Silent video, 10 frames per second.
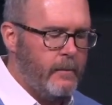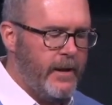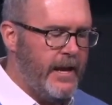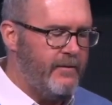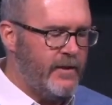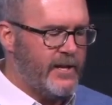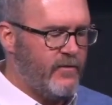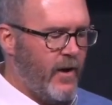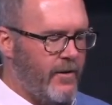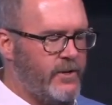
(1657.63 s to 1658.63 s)
But even
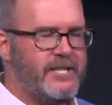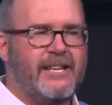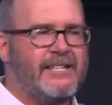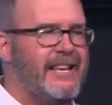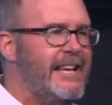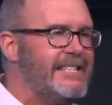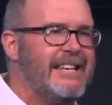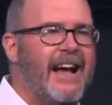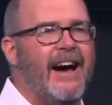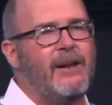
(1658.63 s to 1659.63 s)
this father says he's
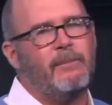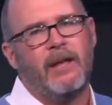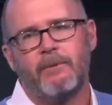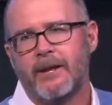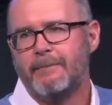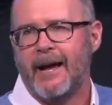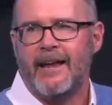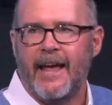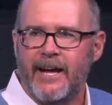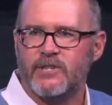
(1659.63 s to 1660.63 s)
got to be able to buy
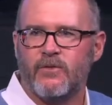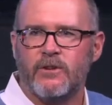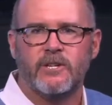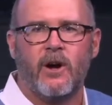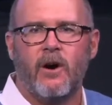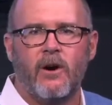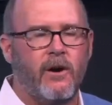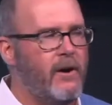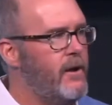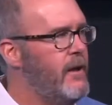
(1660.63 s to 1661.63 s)
gas for his
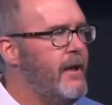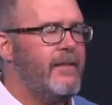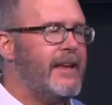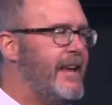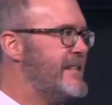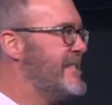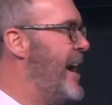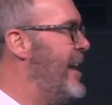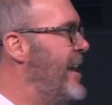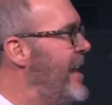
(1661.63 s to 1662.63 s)
car. The kid's
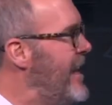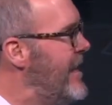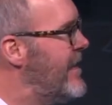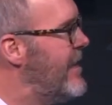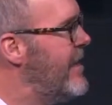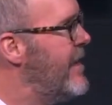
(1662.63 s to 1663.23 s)
got to eat.